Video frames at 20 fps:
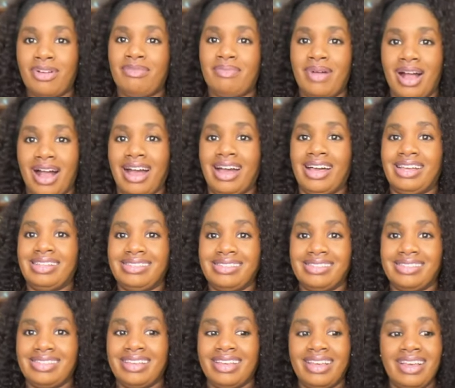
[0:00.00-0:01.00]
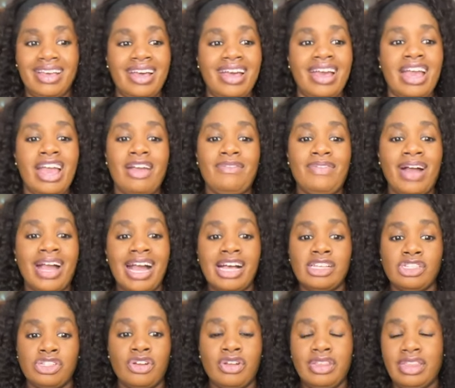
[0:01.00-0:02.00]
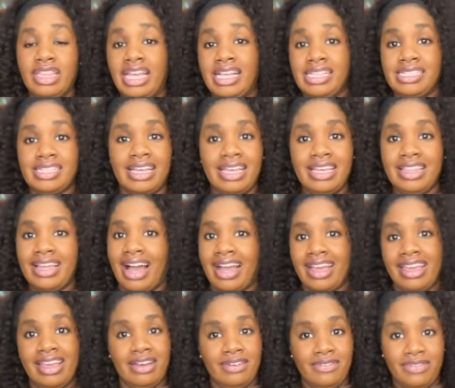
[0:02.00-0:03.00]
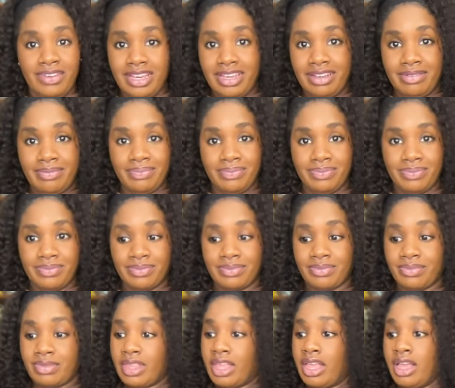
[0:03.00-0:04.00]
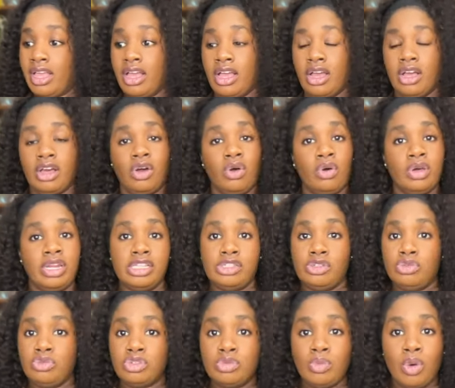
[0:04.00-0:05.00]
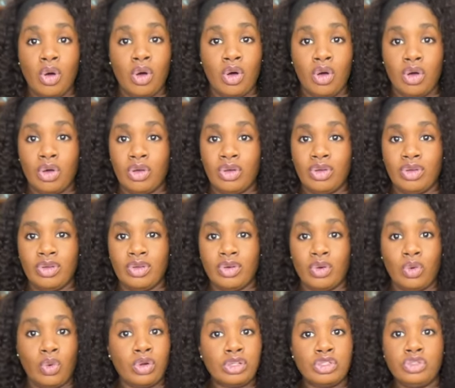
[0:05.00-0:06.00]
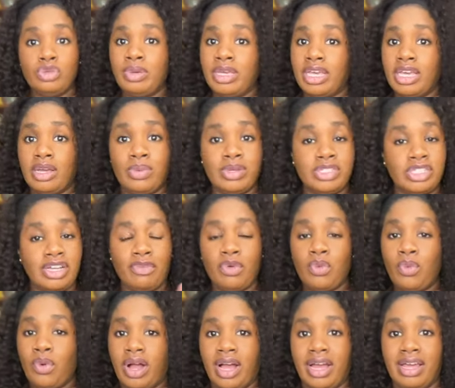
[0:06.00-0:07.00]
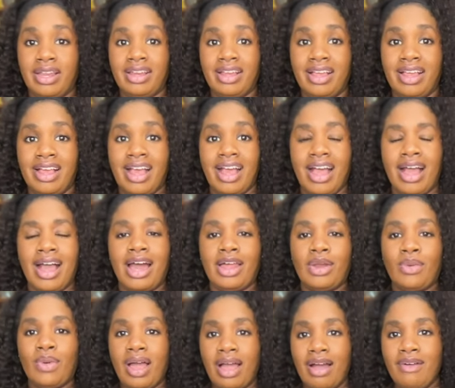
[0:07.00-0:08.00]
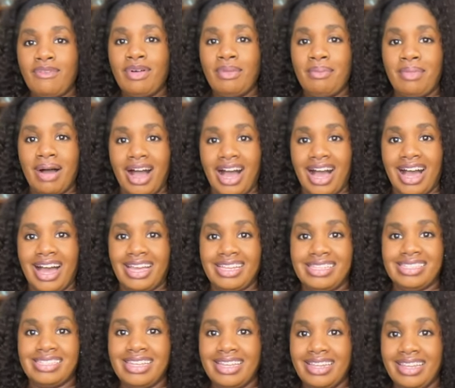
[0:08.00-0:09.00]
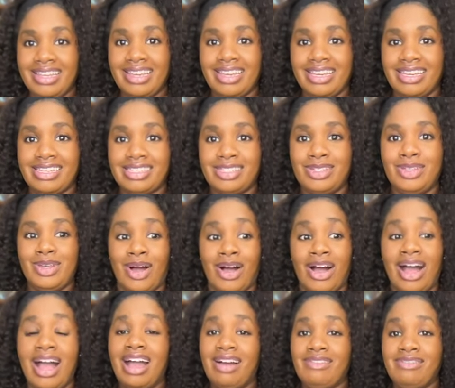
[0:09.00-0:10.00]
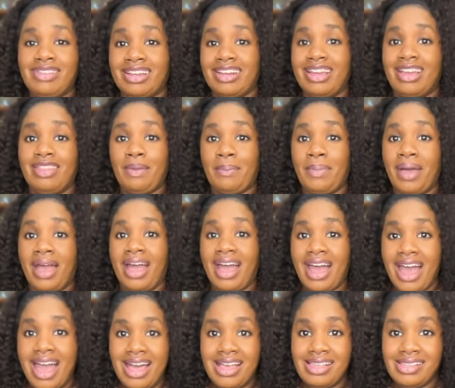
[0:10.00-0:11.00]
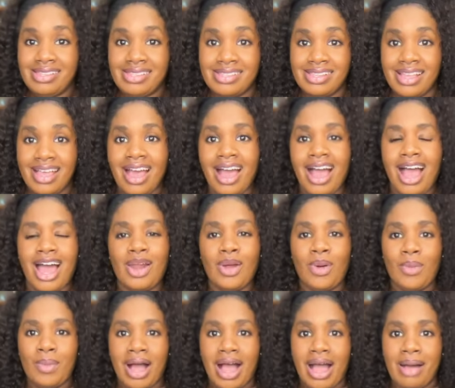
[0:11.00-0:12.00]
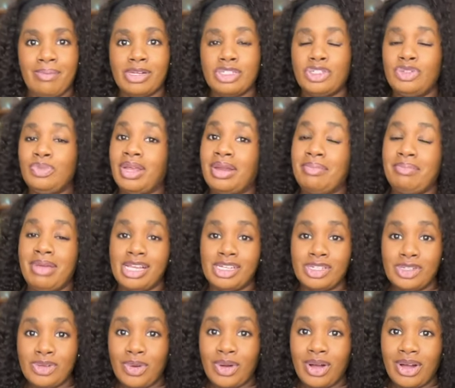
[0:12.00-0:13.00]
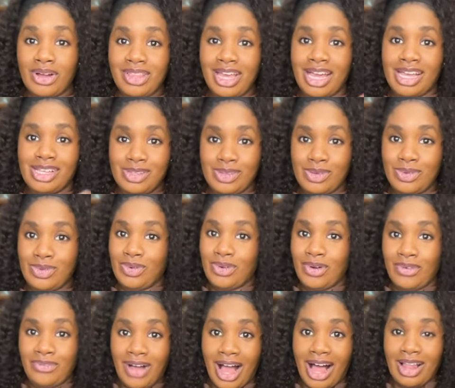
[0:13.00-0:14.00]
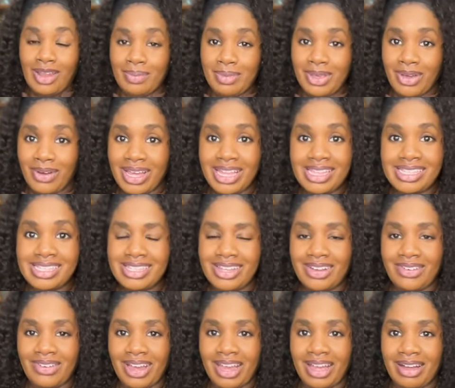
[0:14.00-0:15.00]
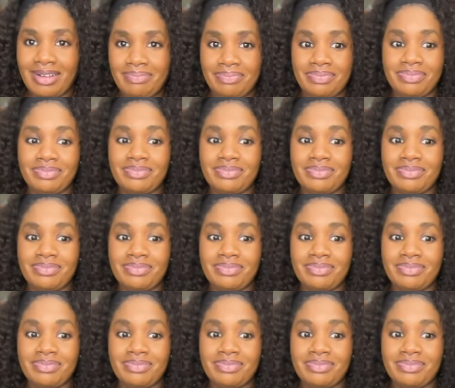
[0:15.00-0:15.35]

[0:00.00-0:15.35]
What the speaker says: of mine, if I got certain things that either I can't fit or they too small or too big, whichever one, I don't ever mind sending it to y'all. I have done it in the past. I don't mind, but you better make sure that you follow me on Instagram